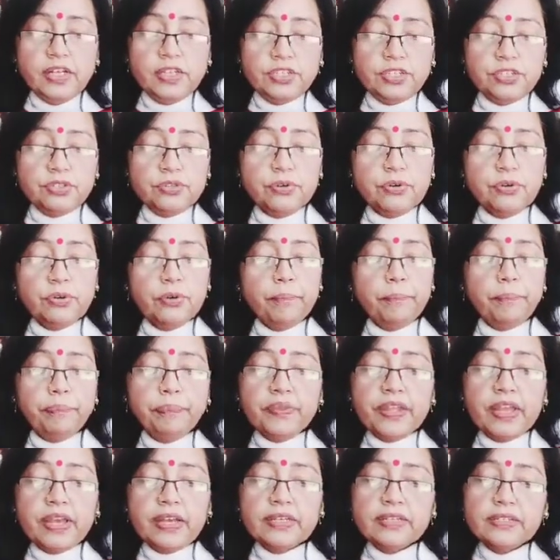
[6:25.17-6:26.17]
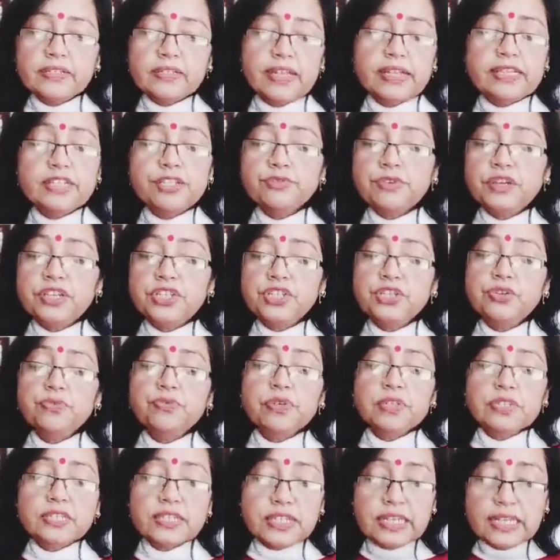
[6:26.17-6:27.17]
So that's why she
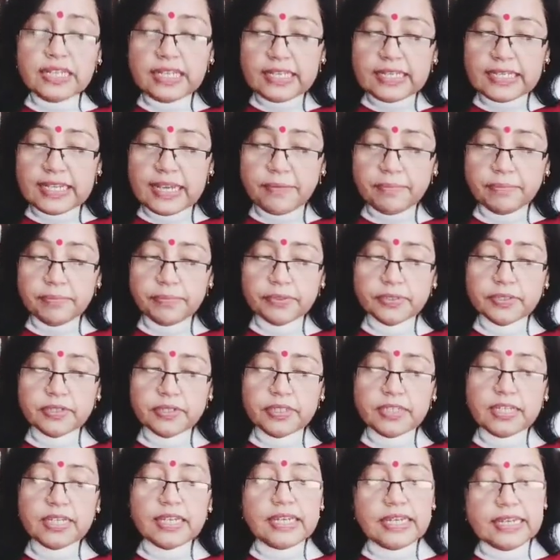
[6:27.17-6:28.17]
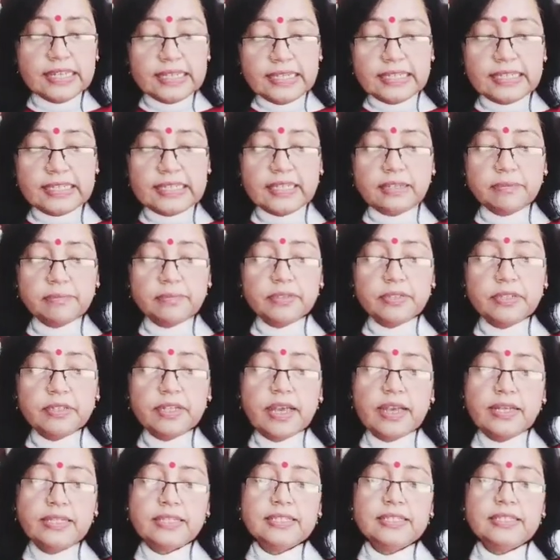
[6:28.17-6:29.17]
was ill-tempered,
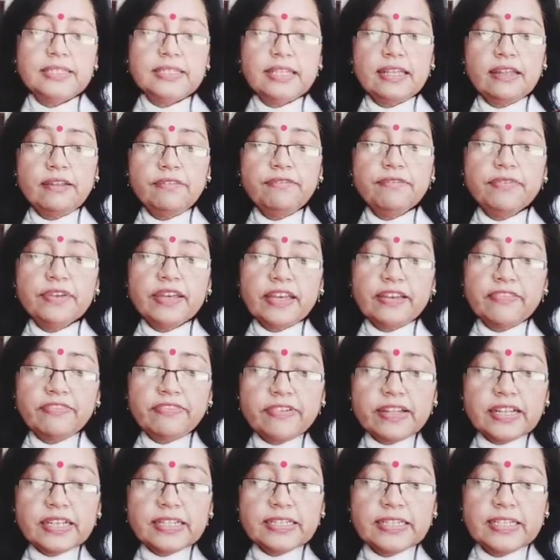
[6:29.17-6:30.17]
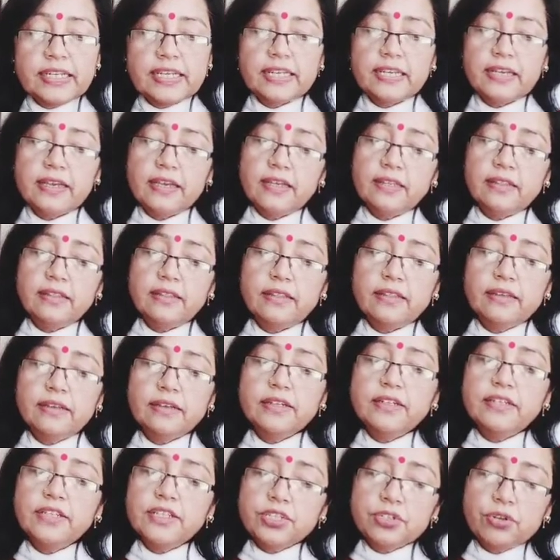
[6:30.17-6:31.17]
irritable and self-afflicting in the
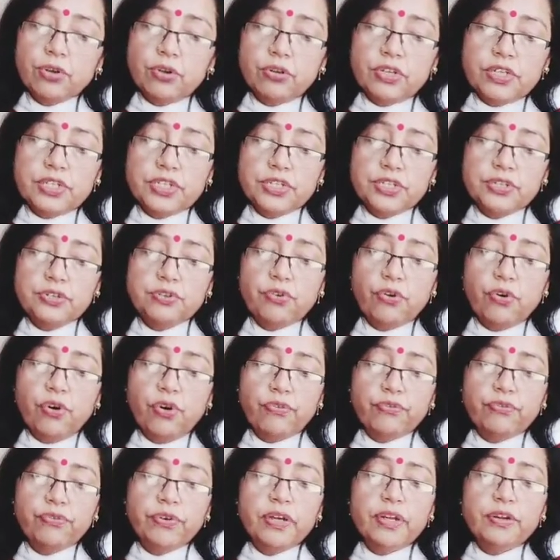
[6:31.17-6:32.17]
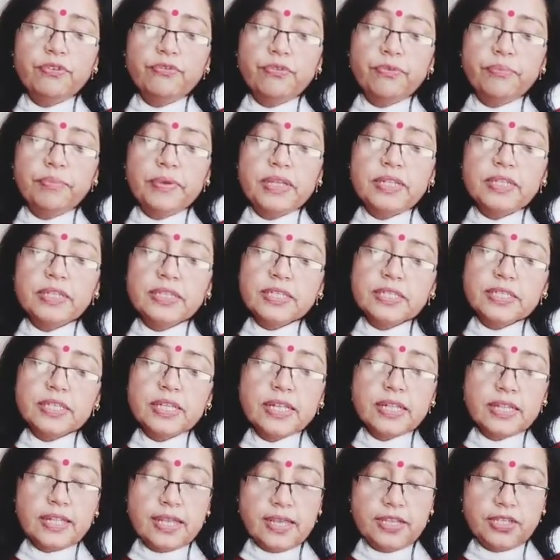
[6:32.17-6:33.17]
dissolution of her
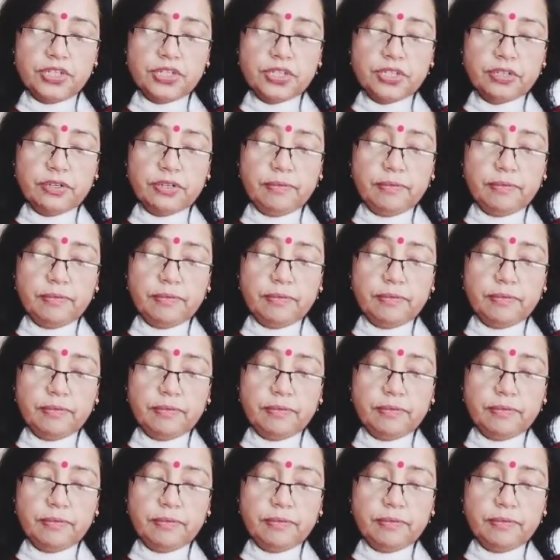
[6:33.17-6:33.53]
woman's nature.